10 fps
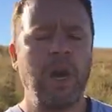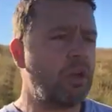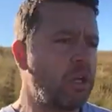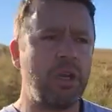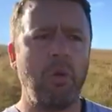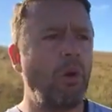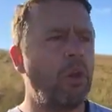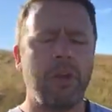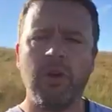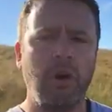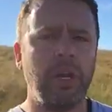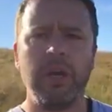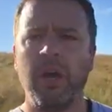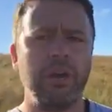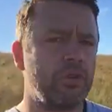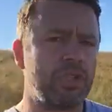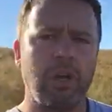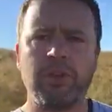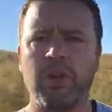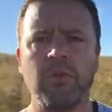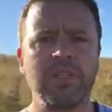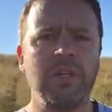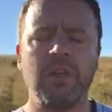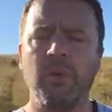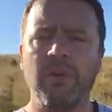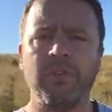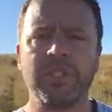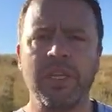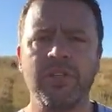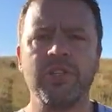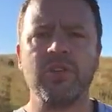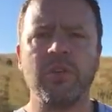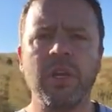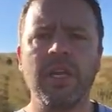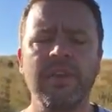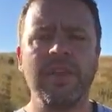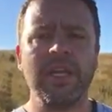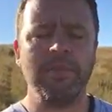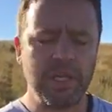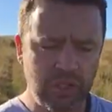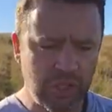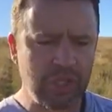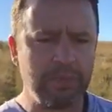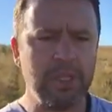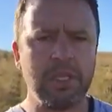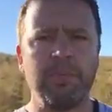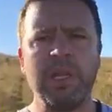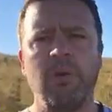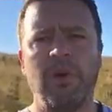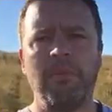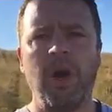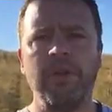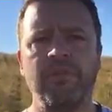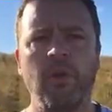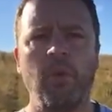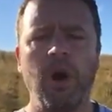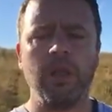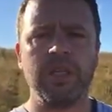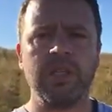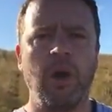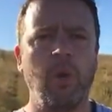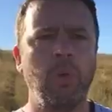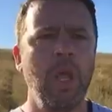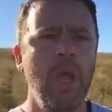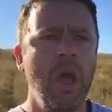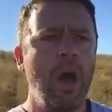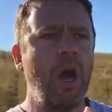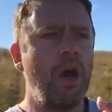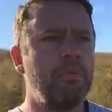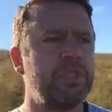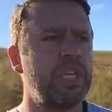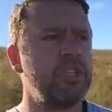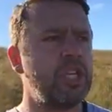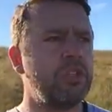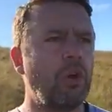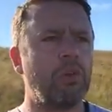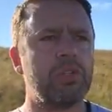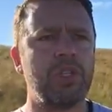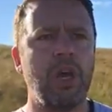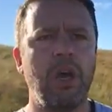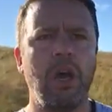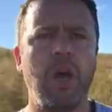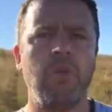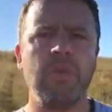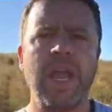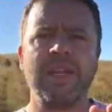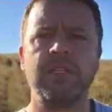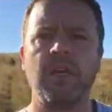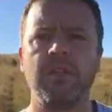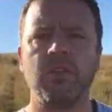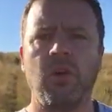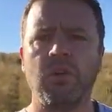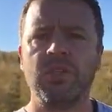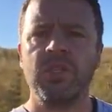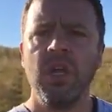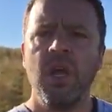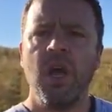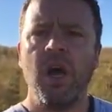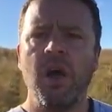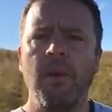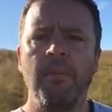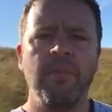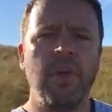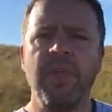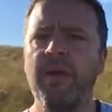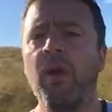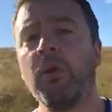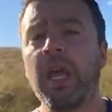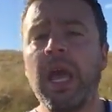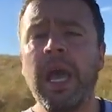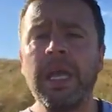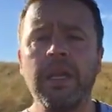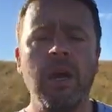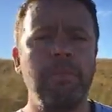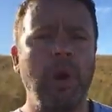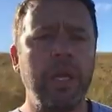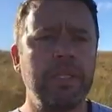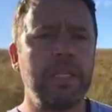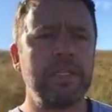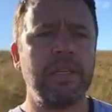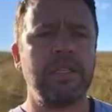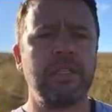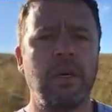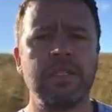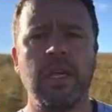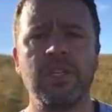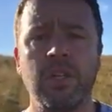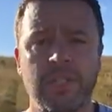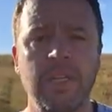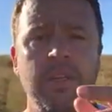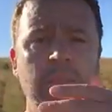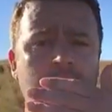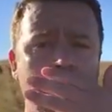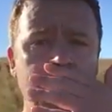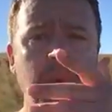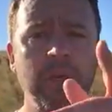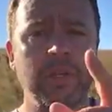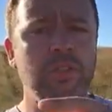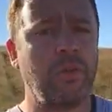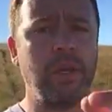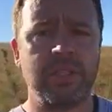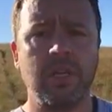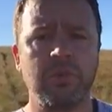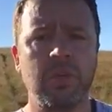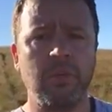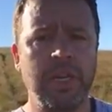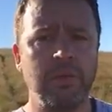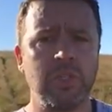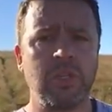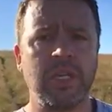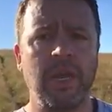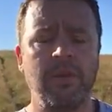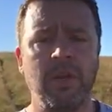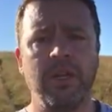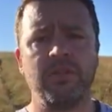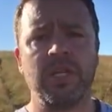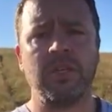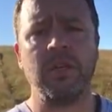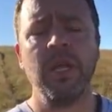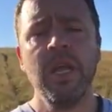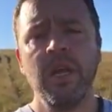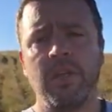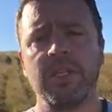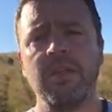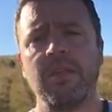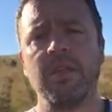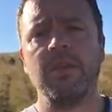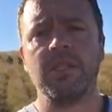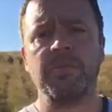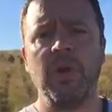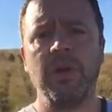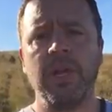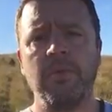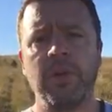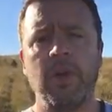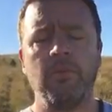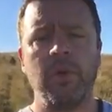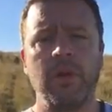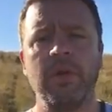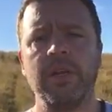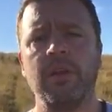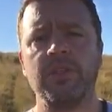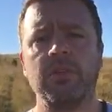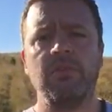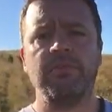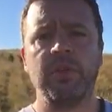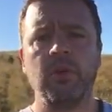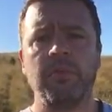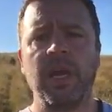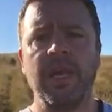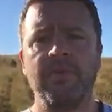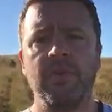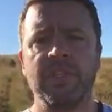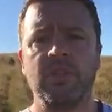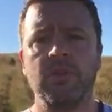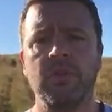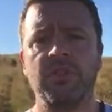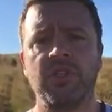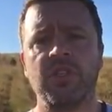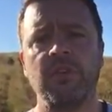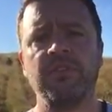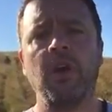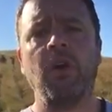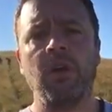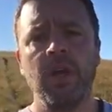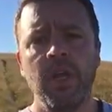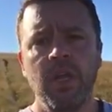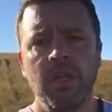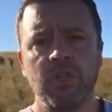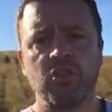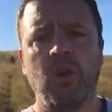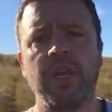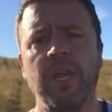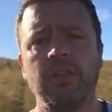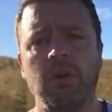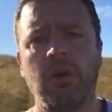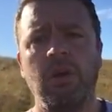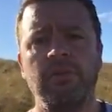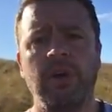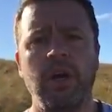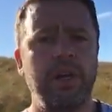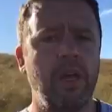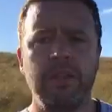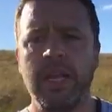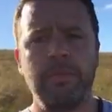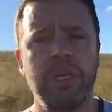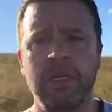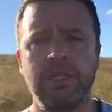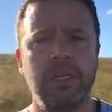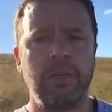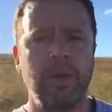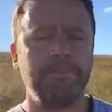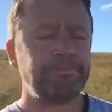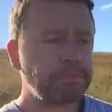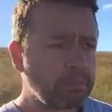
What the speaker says: I'm going to go on and on, and I'll start digressing and going off on tangents. So I'm going to leave it there. But it's just something that's been on my mind for a while, this whole teaching dogs that react to other dogs, that they're okay by desensitization. I'll tell you the thing that spurned it. Sorry, I said I was going to end. I'm just going to carry on a little second. I'll tell you the thing that spurned it when I read an article from a dog behaviorist who used a stuffed dog to try and get a dog over, and the APDT do it.